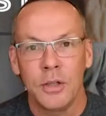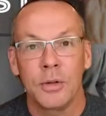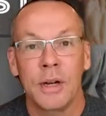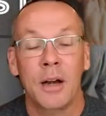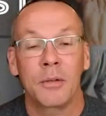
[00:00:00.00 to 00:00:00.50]
And
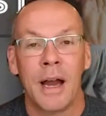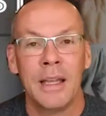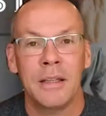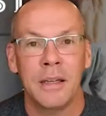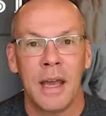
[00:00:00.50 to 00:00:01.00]
you and I are
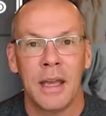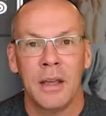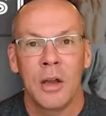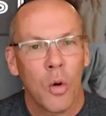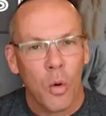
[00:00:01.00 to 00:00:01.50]
riding
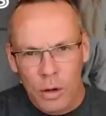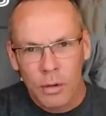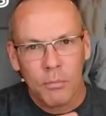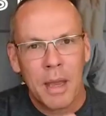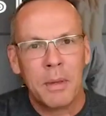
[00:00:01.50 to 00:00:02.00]
today,
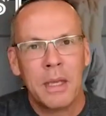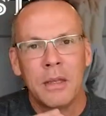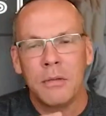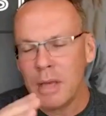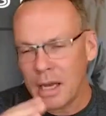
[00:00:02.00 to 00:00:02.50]
or
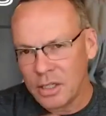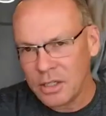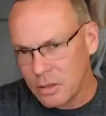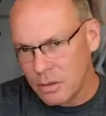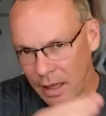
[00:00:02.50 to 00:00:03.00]
maybe not
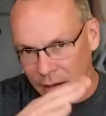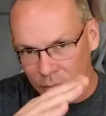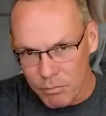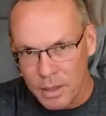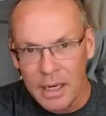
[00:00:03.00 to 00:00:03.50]
just
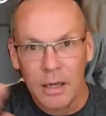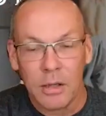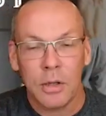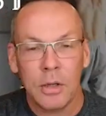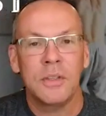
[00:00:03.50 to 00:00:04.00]
like Monday
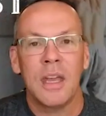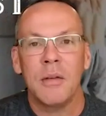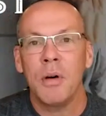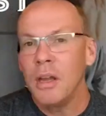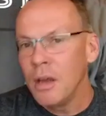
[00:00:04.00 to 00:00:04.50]
to
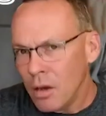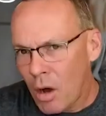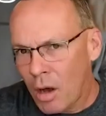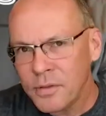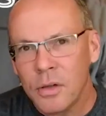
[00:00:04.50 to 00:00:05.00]
Tuesday, but
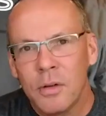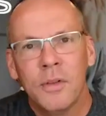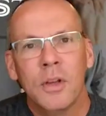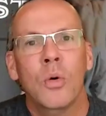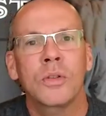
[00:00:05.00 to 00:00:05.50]
all of a sudden
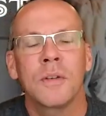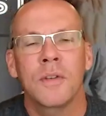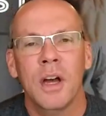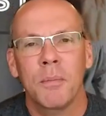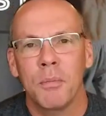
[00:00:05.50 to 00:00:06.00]
over the course
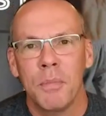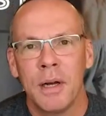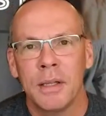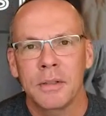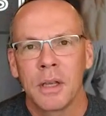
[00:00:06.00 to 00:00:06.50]
of a couple
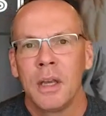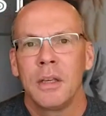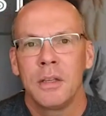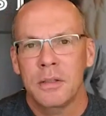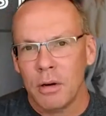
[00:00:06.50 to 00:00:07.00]
months,
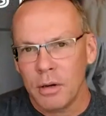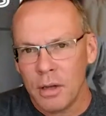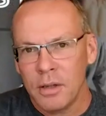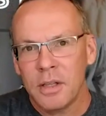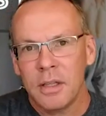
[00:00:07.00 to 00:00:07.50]
you
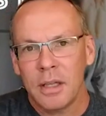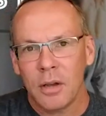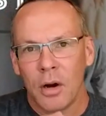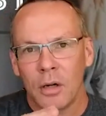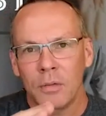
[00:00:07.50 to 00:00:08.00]
start noticing
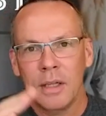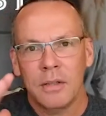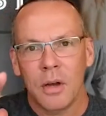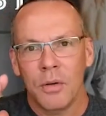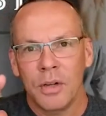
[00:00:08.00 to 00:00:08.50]
that the heart
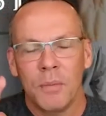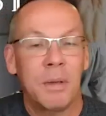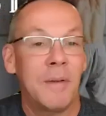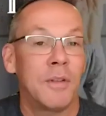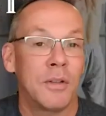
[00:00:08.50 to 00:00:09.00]
rate's going
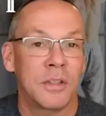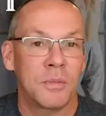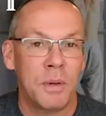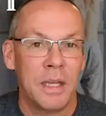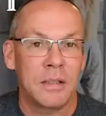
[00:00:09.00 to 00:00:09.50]
up, even though the
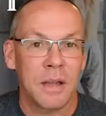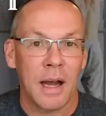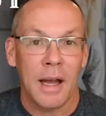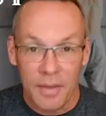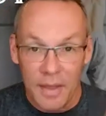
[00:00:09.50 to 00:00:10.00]
speed's
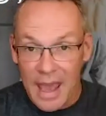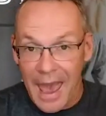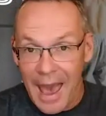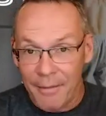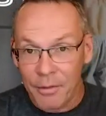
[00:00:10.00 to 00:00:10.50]
not.
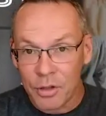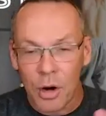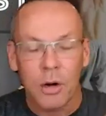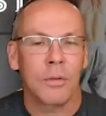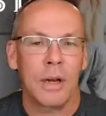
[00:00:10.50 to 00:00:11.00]
The
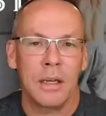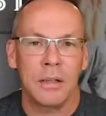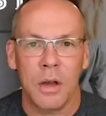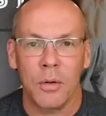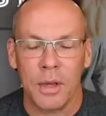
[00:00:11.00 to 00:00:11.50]
average heart
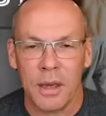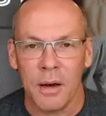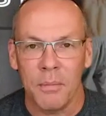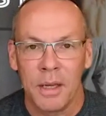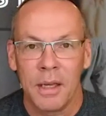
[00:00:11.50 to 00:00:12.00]
rate is going
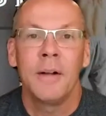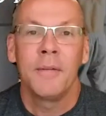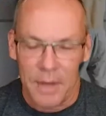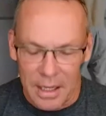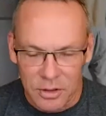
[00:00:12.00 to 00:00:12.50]
up.
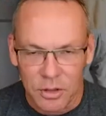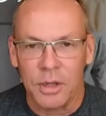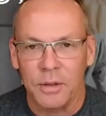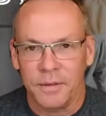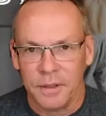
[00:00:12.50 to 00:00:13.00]
That's
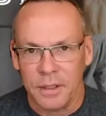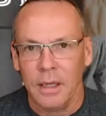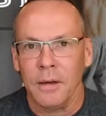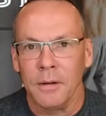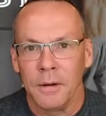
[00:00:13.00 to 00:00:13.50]
adrenal
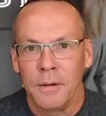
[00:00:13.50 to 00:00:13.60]
fatigue.